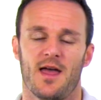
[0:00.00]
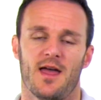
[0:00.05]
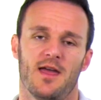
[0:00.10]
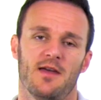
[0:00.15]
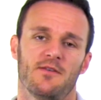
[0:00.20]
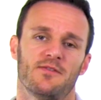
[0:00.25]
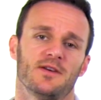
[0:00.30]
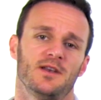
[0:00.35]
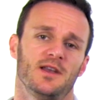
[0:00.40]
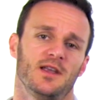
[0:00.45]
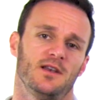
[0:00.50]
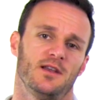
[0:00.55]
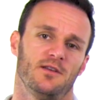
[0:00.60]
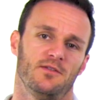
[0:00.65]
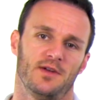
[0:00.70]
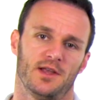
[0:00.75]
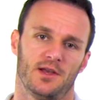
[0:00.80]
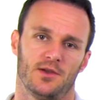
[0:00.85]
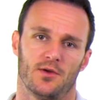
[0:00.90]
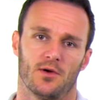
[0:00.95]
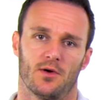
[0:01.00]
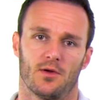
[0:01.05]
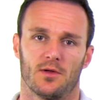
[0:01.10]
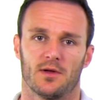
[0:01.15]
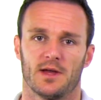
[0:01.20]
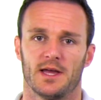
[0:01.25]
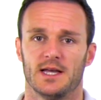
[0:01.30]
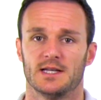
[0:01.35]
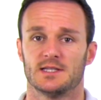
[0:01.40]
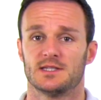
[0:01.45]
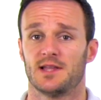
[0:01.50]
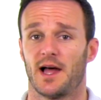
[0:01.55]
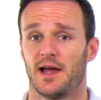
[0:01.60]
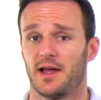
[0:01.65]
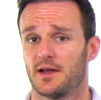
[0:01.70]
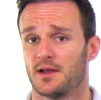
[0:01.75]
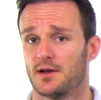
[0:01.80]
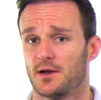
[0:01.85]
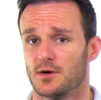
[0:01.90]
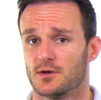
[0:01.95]
If an individual is
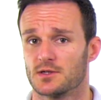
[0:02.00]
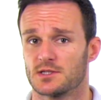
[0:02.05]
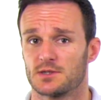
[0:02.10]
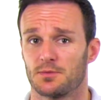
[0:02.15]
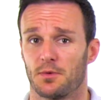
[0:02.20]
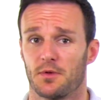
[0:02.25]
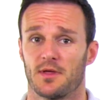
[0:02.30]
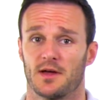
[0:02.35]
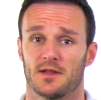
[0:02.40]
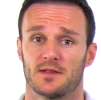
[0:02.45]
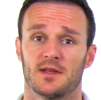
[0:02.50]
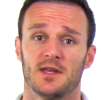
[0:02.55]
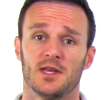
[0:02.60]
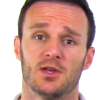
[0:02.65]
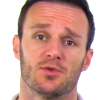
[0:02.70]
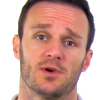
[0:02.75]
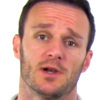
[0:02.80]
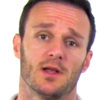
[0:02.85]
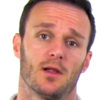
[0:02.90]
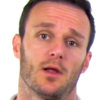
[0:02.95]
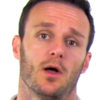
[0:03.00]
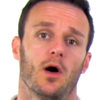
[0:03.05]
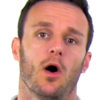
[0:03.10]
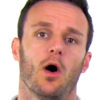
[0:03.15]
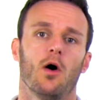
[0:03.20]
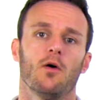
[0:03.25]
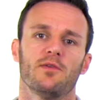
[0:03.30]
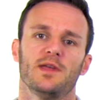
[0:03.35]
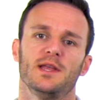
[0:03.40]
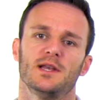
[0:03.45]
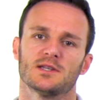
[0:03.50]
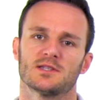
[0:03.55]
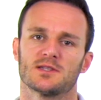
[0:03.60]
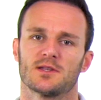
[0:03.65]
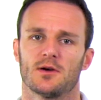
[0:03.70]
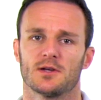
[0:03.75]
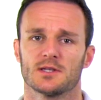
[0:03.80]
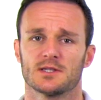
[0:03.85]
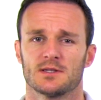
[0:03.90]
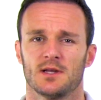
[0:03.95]
diagnosed with arterial or venous
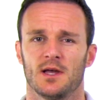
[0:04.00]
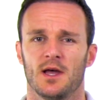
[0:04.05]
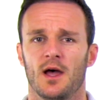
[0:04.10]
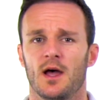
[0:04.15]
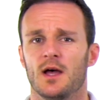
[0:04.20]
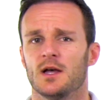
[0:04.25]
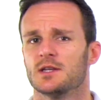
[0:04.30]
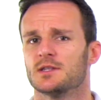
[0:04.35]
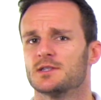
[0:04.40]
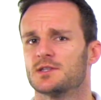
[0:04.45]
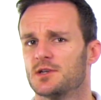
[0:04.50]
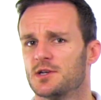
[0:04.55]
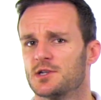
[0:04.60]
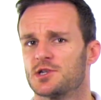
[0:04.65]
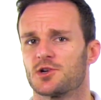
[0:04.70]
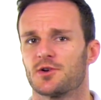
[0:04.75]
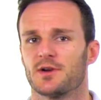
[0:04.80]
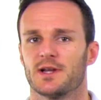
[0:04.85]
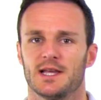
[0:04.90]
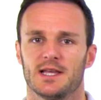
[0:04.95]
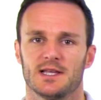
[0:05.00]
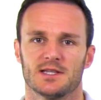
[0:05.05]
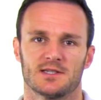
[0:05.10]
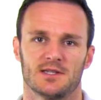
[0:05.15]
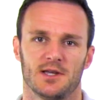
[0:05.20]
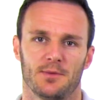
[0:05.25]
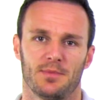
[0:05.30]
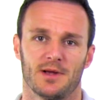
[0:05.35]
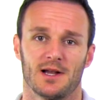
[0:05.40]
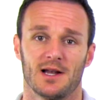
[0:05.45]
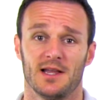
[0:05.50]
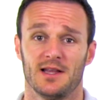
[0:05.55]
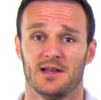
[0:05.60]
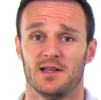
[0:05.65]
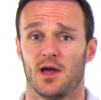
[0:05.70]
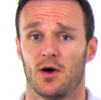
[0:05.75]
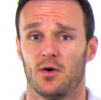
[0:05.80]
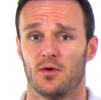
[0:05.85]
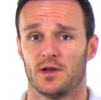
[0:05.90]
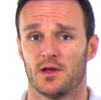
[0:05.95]
TOS, surgery is typically
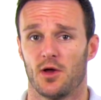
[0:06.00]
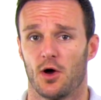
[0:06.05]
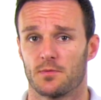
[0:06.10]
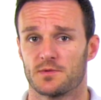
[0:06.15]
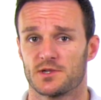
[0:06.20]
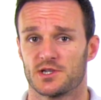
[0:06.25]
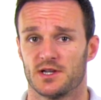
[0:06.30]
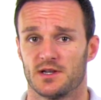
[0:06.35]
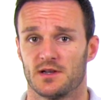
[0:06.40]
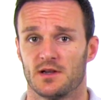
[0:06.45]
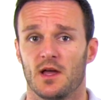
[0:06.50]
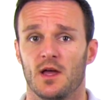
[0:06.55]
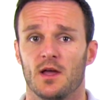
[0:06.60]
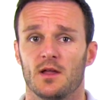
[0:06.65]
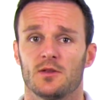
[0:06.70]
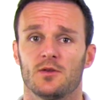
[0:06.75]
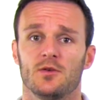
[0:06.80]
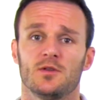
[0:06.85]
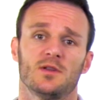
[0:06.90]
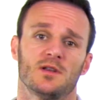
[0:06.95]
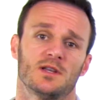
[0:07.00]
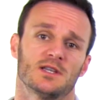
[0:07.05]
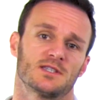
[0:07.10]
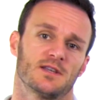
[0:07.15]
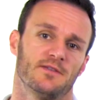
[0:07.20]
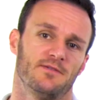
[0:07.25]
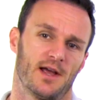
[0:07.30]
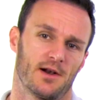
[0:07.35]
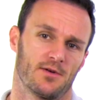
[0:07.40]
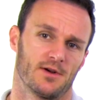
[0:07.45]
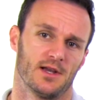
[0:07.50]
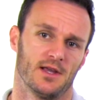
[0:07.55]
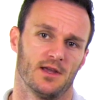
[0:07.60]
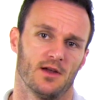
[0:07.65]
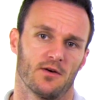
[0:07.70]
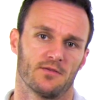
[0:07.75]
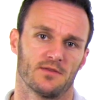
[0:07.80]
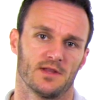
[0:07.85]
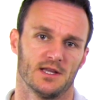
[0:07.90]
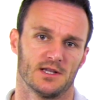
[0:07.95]
the only option due to the severity
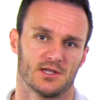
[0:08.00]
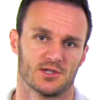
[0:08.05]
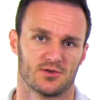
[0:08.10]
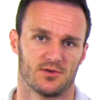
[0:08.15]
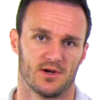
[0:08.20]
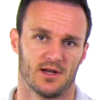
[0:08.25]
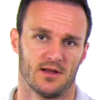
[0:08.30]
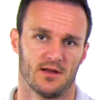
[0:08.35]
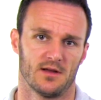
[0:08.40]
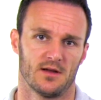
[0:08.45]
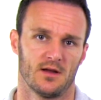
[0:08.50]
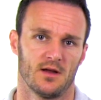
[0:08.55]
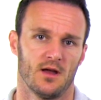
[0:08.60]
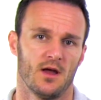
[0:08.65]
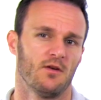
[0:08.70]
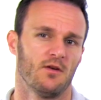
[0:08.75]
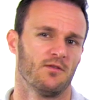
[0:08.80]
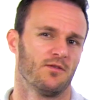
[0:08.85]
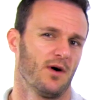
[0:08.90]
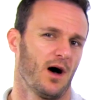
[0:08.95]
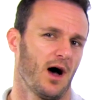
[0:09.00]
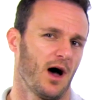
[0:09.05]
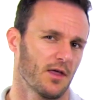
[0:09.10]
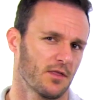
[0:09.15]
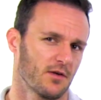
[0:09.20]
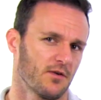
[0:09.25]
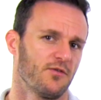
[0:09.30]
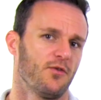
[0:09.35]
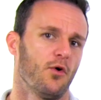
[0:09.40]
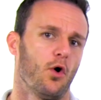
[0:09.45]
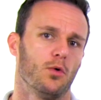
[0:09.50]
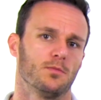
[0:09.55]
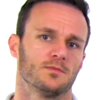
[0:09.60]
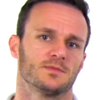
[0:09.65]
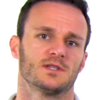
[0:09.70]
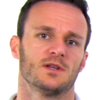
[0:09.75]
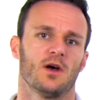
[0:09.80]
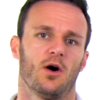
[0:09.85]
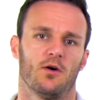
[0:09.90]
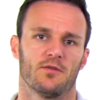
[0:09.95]
of the injury for other
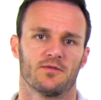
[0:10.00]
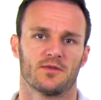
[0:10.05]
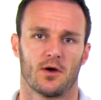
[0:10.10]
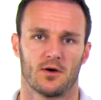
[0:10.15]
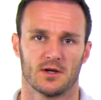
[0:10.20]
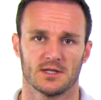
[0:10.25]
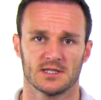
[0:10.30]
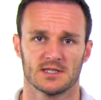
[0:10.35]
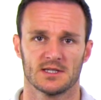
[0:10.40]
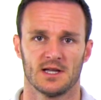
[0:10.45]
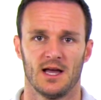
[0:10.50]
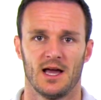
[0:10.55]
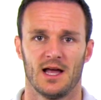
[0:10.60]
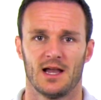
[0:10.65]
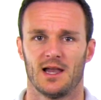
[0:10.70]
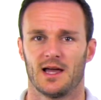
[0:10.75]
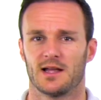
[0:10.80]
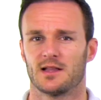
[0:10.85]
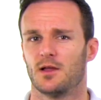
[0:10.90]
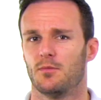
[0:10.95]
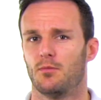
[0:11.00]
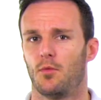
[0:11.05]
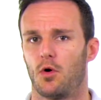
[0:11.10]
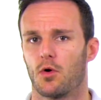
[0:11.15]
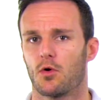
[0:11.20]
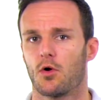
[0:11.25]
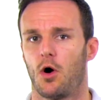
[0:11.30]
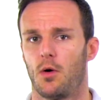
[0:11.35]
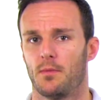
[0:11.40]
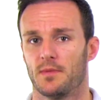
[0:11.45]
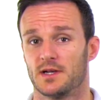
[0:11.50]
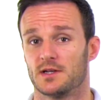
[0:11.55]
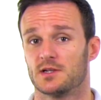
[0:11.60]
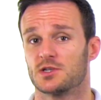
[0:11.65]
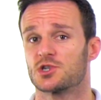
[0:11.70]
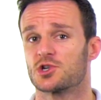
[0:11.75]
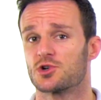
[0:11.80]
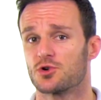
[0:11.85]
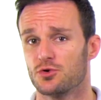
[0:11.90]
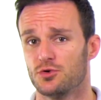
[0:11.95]
forms of TOS, like the more common
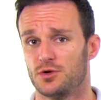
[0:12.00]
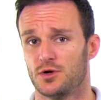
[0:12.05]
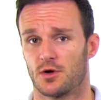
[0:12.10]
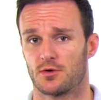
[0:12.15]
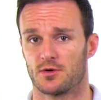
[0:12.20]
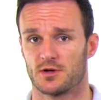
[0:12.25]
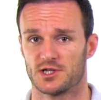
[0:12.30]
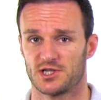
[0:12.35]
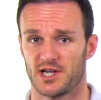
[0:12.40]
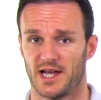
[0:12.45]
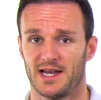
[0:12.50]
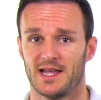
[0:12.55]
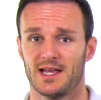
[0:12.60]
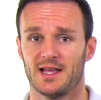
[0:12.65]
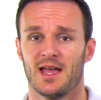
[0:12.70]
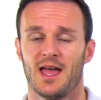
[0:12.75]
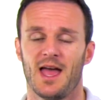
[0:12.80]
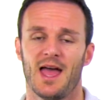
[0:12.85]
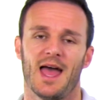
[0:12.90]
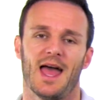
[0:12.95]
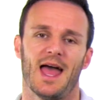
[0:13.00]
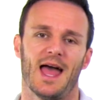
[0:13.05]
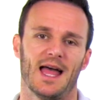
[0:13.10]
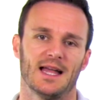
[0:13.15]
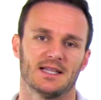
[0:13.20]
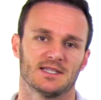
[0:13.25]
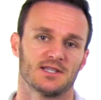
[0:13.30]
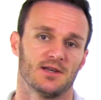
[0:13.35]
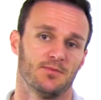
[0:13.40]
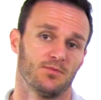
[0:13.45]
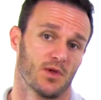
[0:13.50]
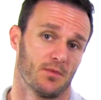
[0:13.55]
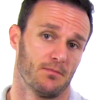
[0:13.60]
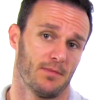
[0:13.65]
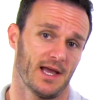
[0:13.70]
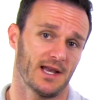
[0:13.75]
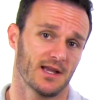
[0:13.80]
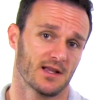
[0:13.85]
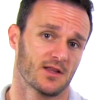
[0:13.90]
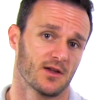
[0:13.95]
true neurogenic and
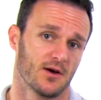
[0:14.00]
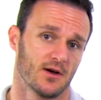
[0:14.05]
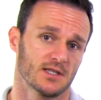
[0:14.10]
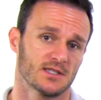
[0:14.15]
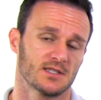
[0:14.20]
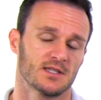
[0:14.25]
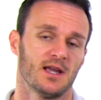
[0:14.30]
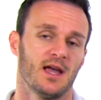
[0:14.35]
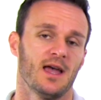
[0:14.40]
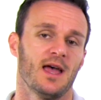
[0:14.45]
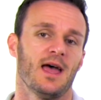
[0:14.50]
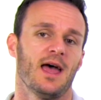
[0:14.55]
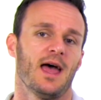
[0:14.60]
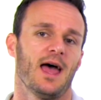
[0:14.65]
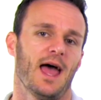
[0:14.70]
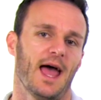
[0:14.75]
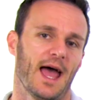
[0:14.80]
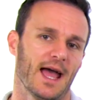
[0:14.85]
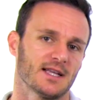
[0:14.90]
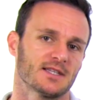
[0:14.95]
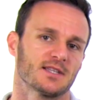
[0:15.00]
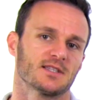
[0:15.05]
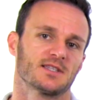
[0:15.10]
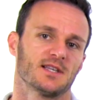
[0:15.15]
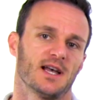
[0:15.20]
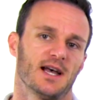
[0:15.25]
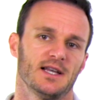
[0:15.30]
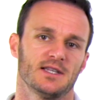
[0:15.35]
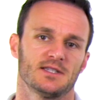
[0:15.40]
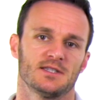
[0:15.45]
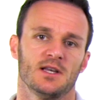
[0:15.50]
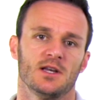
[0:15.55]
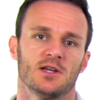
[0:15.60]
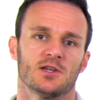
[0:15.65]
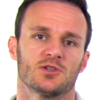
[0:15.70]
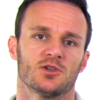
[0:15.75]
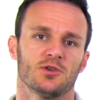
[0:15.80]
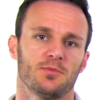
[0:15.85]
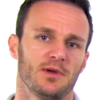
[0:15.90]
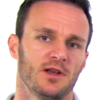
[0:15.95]
symptomatic TOS, exercise
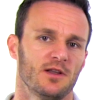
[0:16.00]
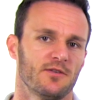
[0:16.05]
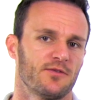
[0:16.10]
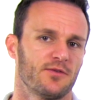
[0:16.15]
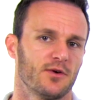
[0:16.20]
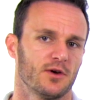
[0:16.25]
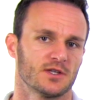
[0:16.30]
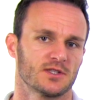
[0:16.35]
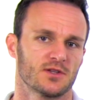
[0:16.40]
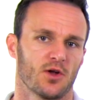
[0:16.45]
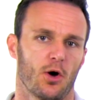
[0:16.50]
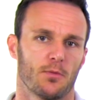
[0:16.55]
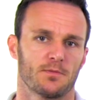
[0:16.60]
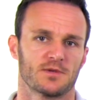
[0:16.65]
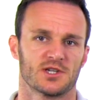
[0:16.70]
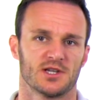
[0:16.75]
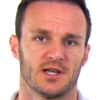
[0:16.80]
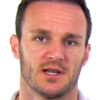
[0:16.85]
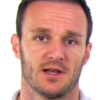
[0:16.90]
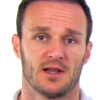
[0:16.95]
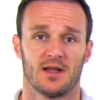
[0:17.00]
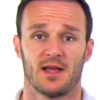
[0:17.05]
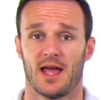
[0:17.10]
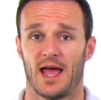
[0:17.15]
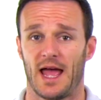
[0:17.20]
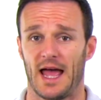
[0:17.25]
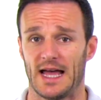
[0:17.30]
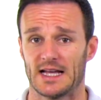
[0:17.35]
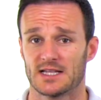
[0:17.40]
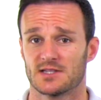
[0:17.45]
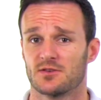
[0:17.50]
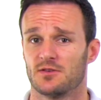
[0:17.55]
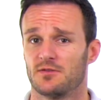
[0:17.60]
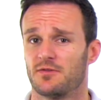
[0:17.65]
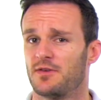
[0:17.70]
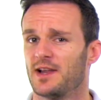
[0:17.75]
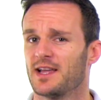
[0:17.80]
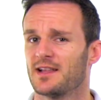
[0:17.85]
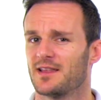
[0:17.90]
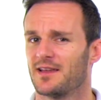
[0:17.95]
should be the first option as
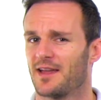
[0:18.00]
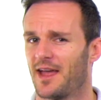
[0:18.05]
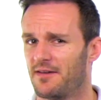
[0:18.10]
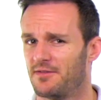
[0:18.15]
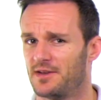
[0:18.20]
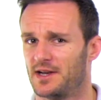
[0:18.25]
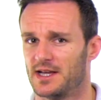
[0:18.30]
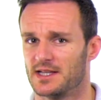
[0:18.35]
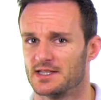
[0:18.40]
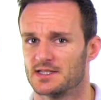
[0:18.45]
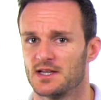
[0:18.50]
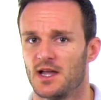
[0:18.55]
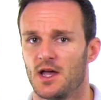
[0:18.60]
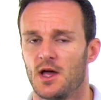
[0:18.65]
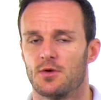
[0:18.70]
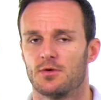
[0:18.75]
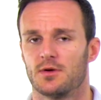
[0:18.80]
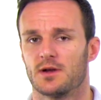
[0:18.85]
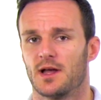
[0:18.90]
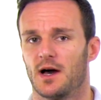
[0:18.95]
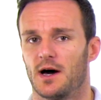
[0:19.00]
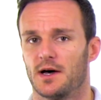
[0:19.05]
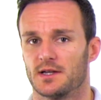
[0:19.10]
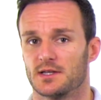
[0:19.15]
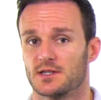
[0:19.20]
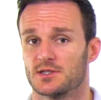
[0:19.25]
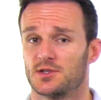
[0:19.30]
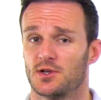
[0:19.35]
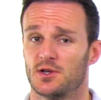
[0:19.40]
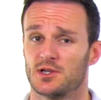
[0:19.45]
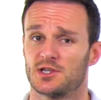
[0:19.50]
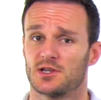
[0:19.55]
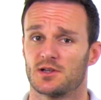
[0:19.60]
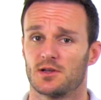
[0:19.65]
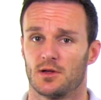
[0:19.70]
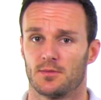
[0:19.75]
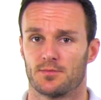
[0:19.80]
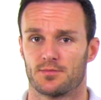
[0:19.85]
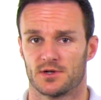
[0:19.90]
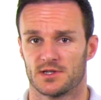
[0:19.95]
conflicting evidence regarding
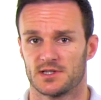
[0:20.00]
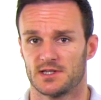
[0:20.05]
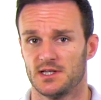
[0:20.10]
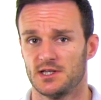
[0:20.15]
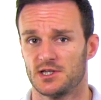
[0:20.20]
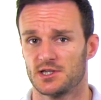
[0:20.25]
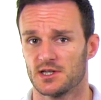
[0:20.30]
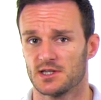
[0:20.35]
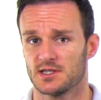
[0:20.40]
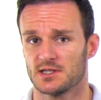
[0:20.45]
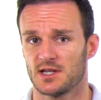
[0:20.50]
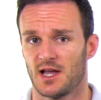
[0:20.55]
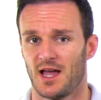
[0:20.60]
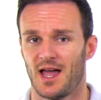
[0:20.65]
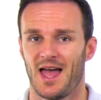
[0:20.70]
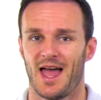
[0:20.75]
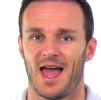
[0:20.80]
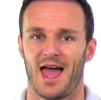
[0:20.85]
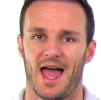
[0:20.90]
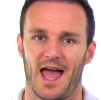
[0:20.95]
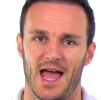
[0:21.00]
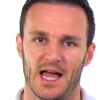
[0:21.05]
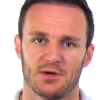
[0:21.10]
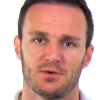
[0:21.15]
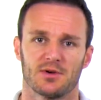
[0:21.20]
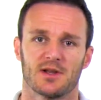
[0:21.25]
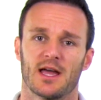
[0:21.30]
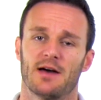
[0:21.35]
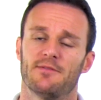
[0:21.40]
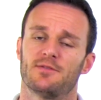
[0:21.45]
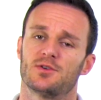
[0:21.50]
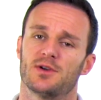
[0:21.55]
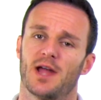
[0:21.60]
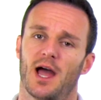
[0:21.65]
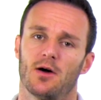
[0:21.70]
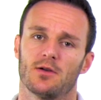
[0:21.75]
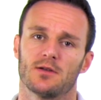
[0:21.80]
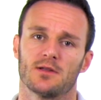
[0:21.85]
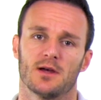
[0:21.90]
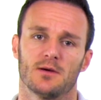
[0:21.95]
surgical procedures and recovery
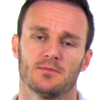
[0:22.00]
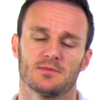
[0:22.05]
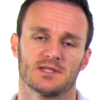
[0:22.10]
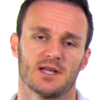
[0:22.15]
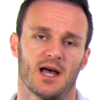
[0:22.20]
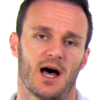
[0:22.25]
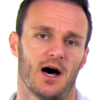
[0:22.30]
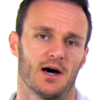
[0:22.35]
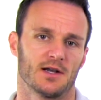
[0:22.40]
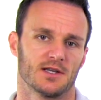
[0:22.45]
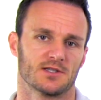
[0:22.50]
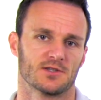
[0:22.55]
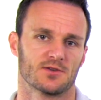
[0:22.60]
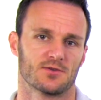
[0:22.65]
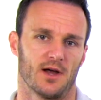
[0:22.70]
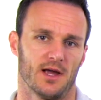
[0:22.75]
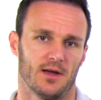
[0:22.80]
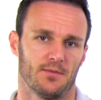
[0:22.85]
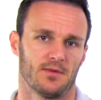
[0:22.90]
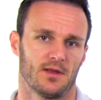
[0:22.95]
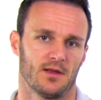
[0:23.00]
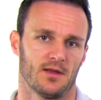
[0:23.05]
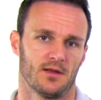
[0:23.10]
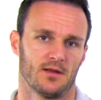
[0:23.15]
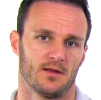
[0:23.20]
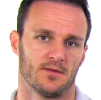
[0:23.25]
outcomes are described.